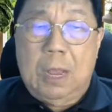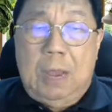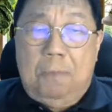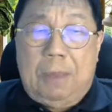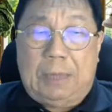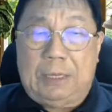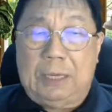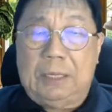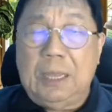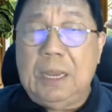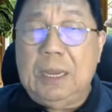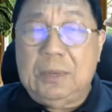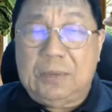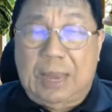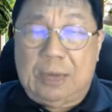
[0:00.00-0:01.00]
But the thing
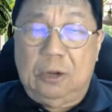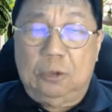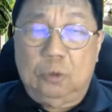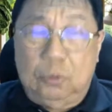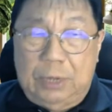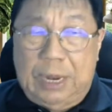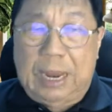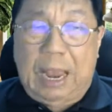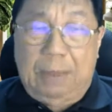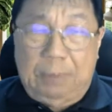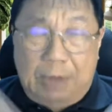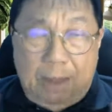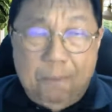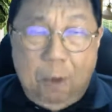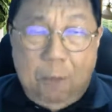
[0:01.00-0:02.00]
is that today I
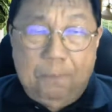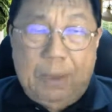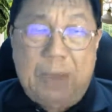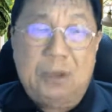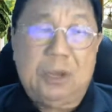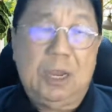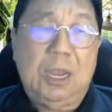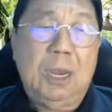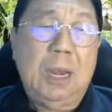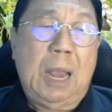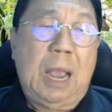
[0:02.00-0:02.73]
become more patient.